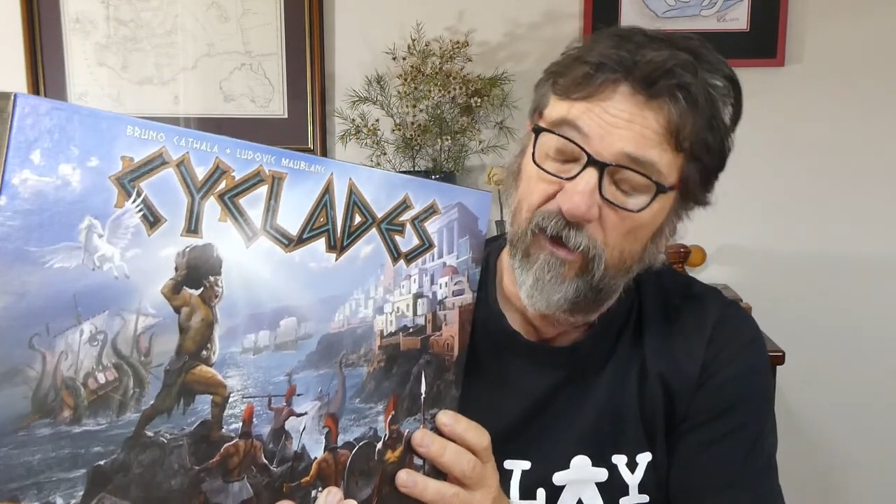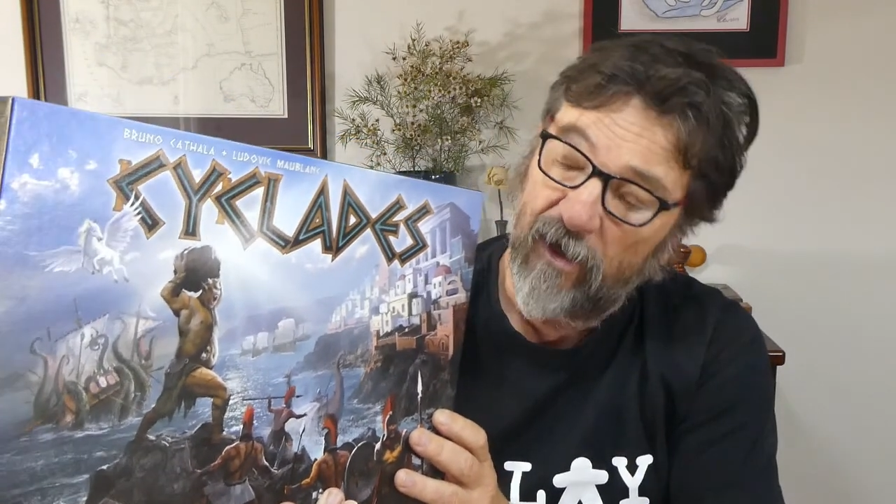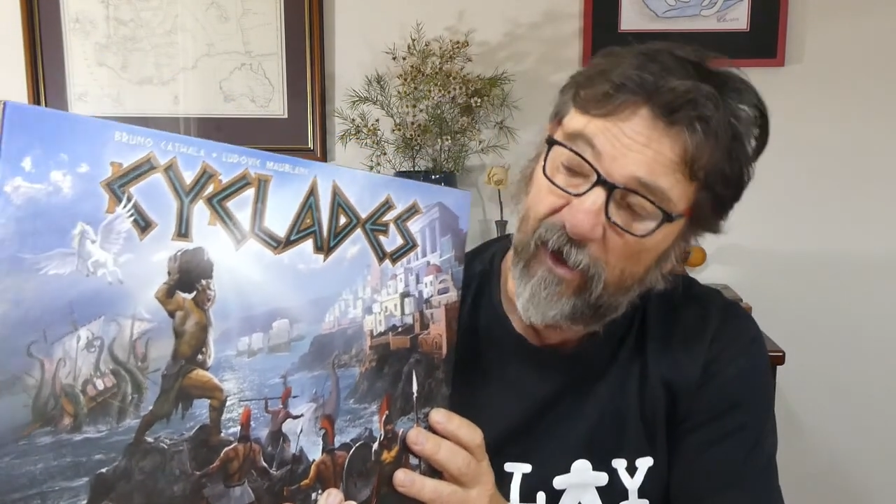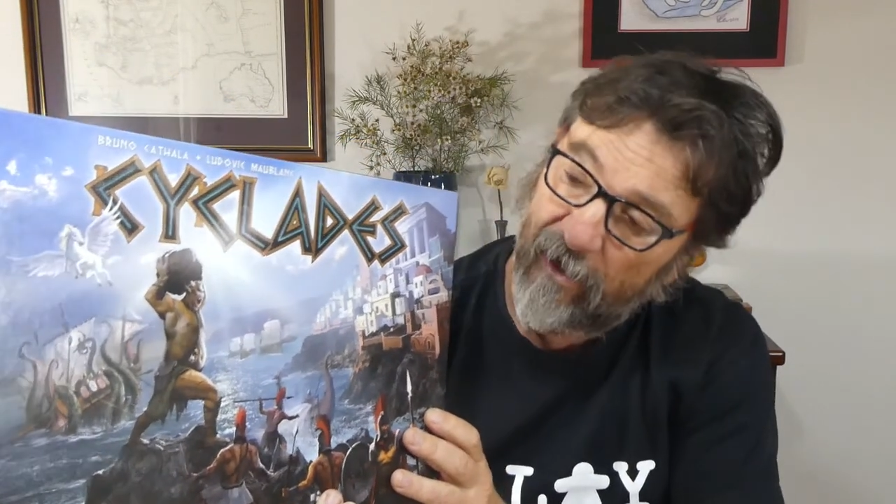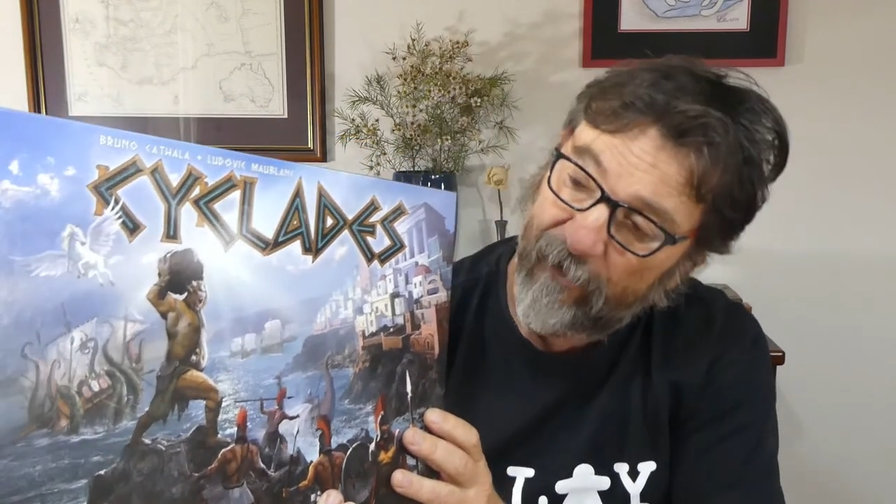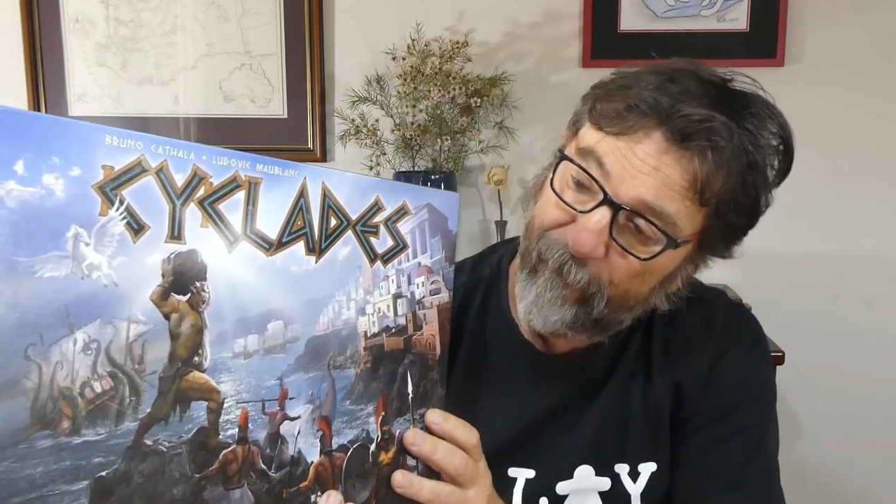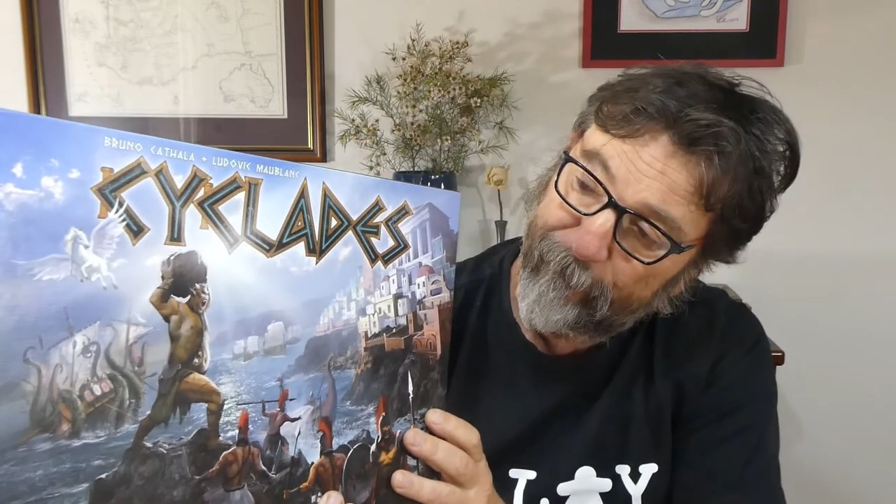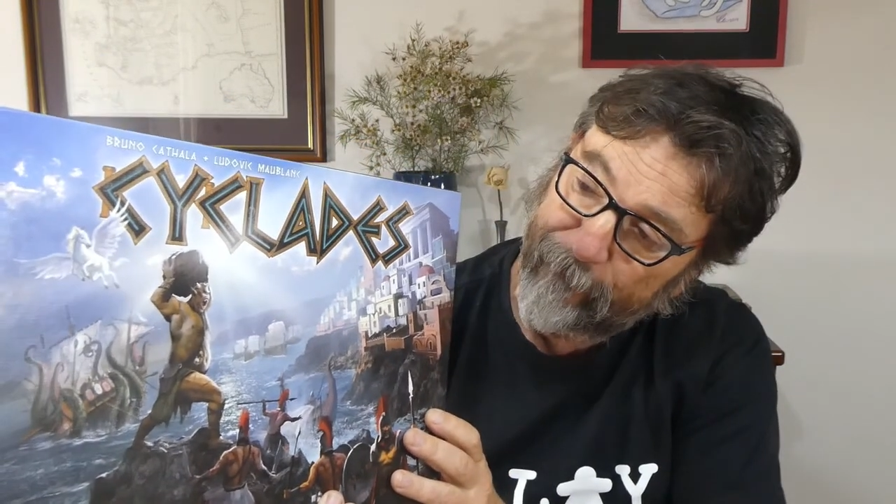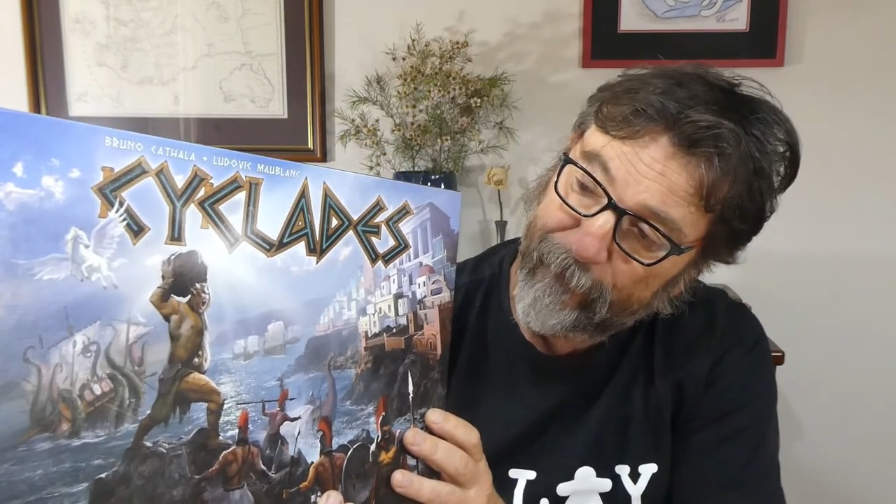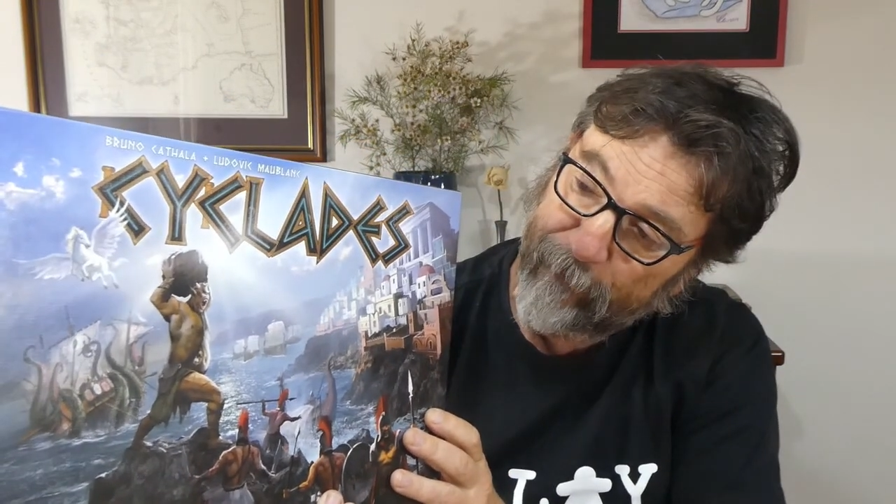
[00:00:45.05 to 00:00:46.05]

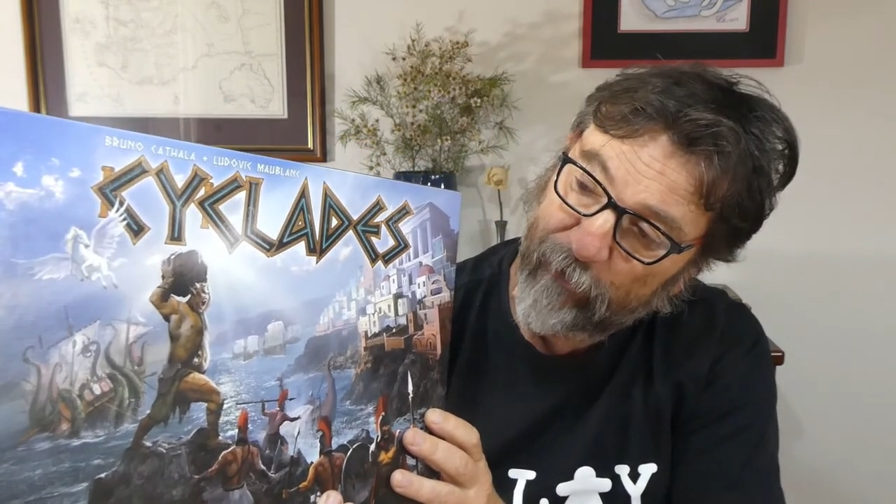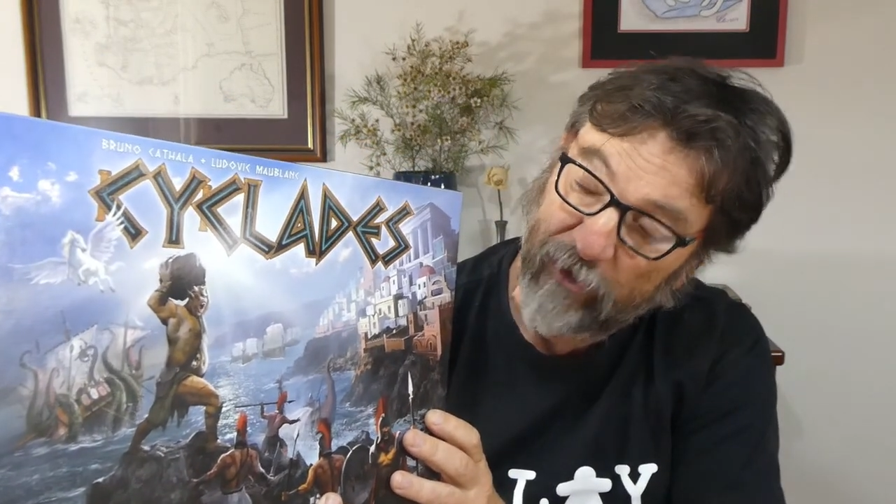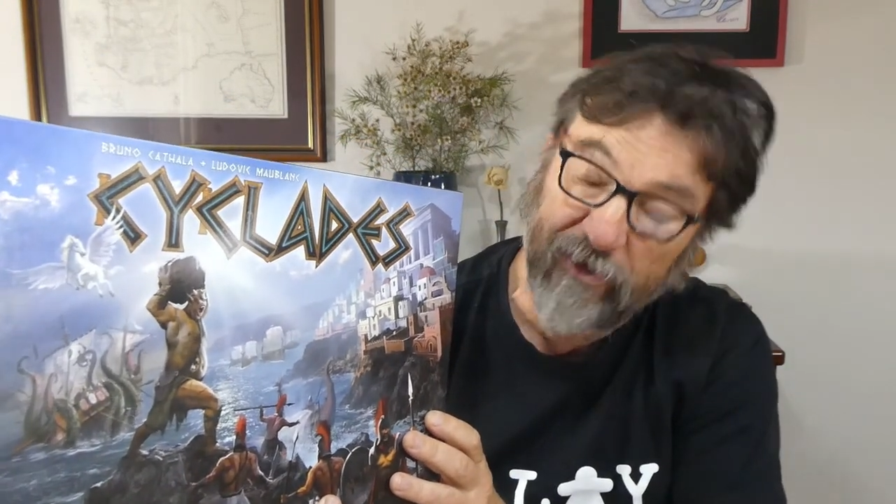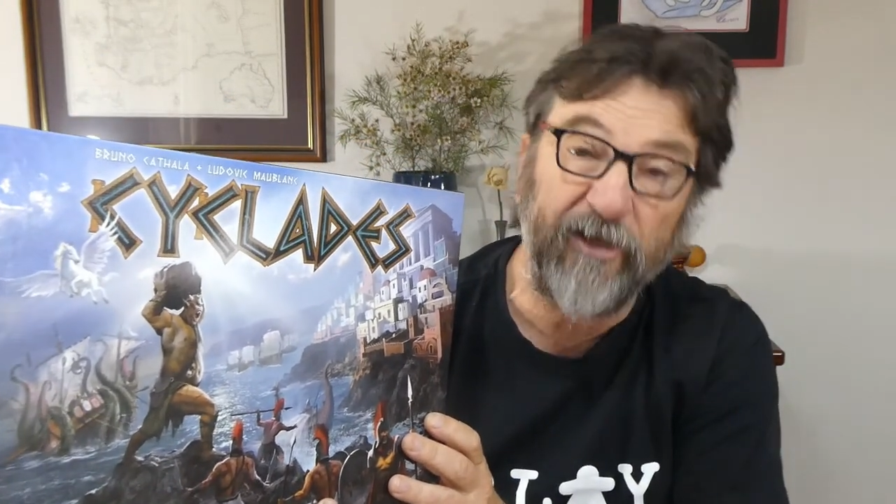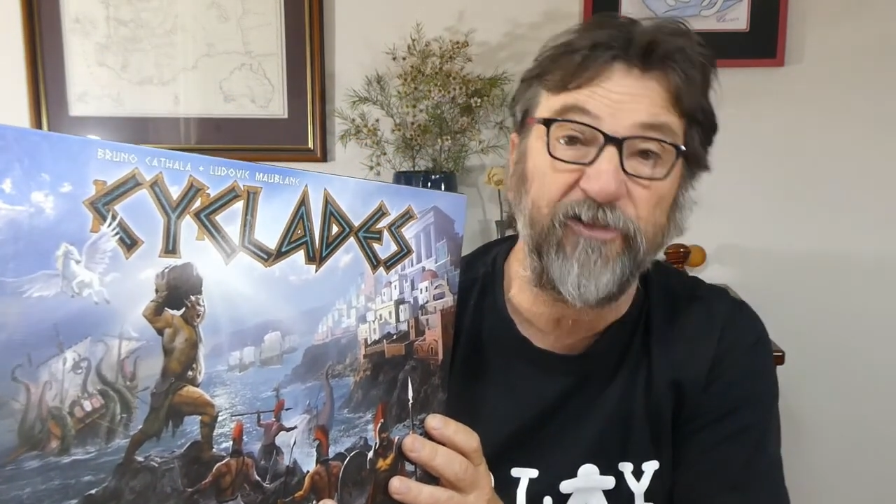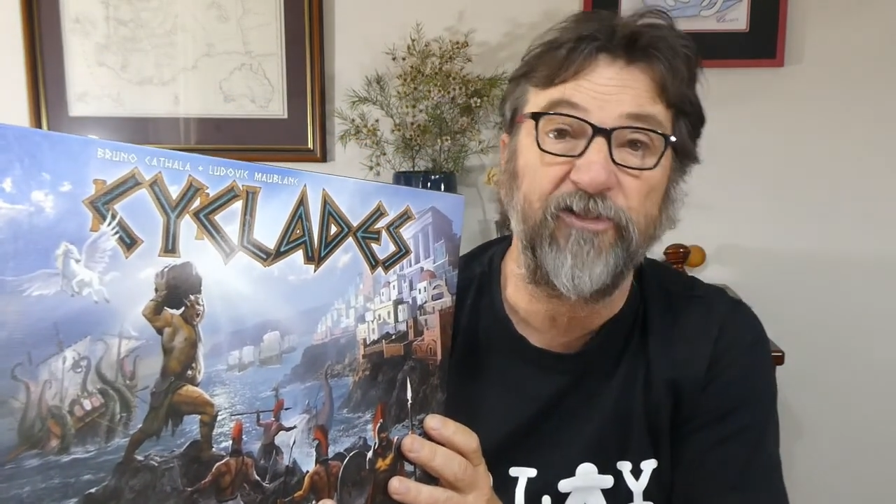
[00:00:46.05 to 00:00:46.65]
but I think it